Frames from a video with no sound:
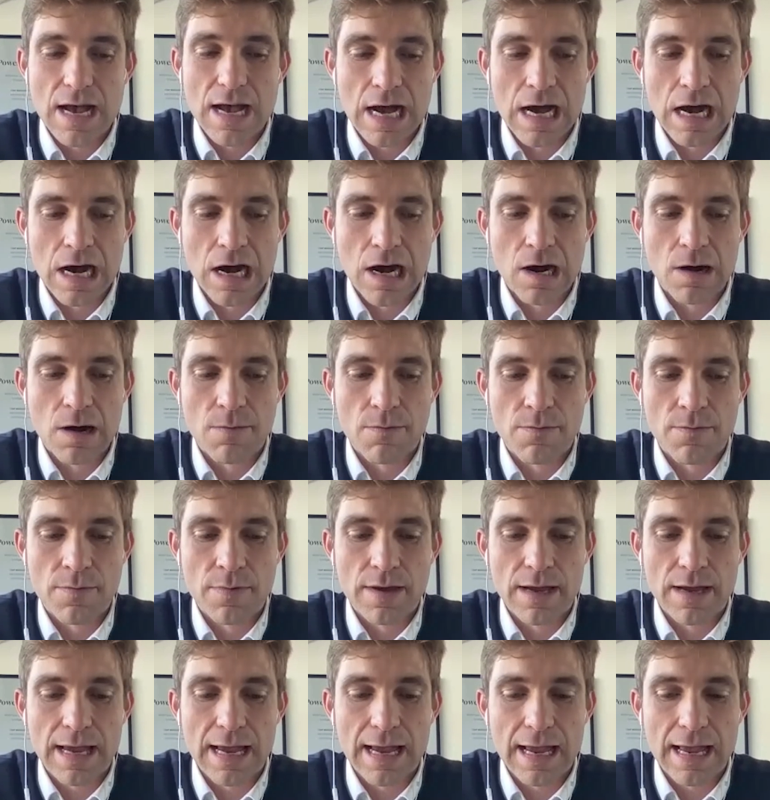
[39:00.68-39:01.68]

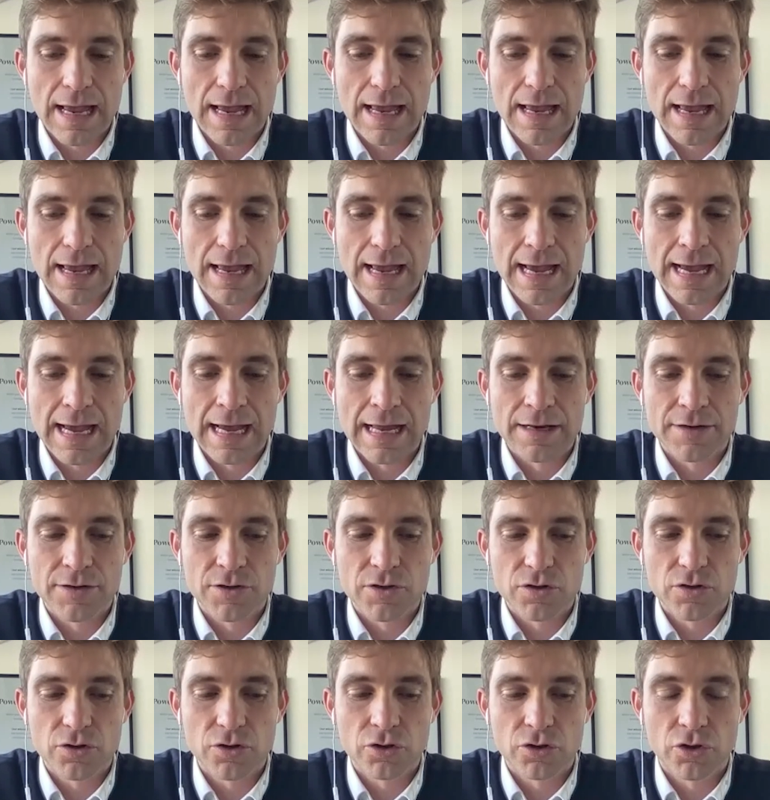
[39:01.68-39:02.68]
And
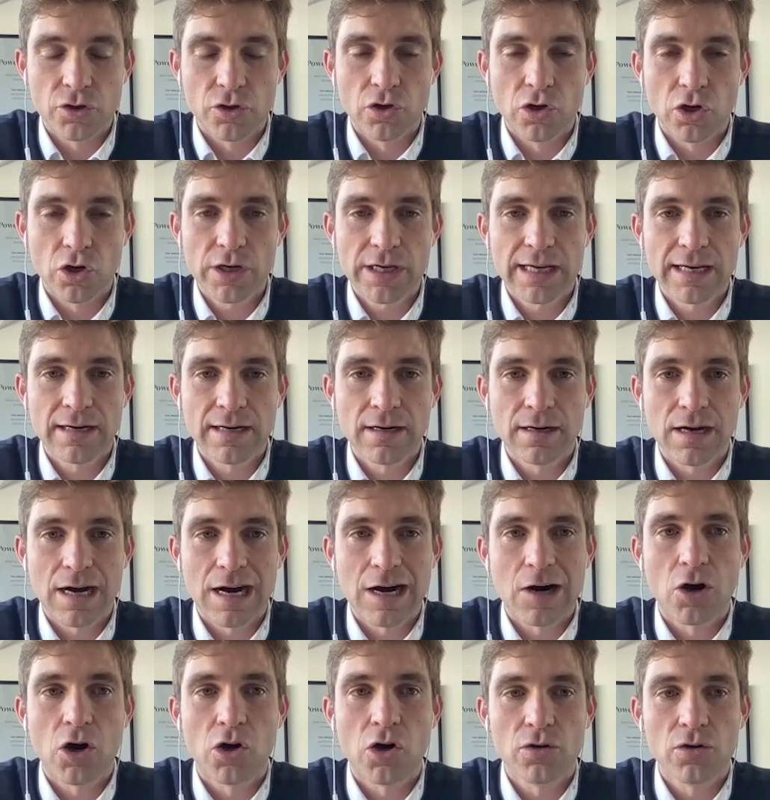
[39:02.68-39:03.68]

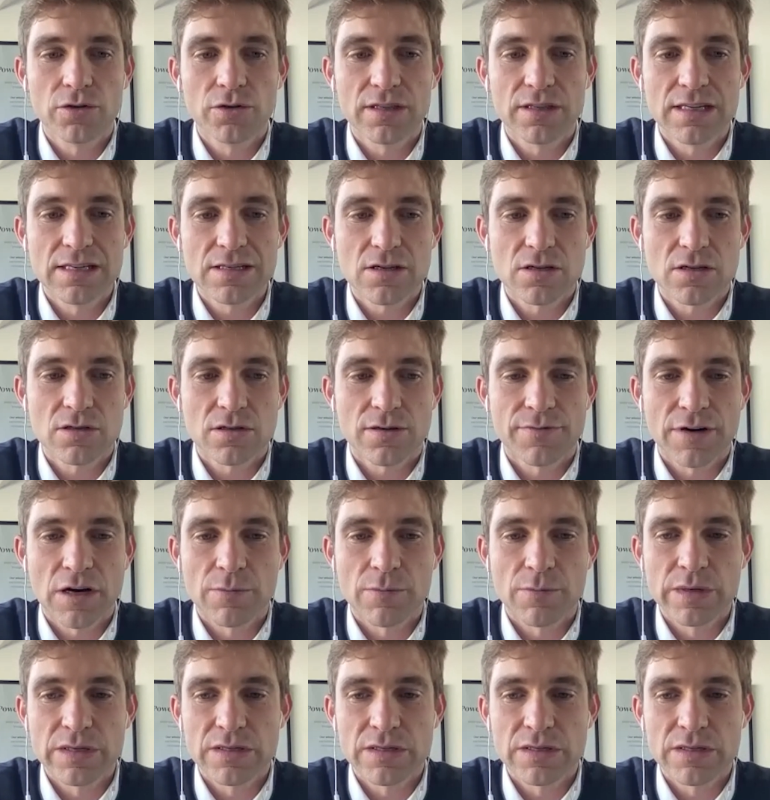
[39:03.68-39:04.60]
our whole thesis of our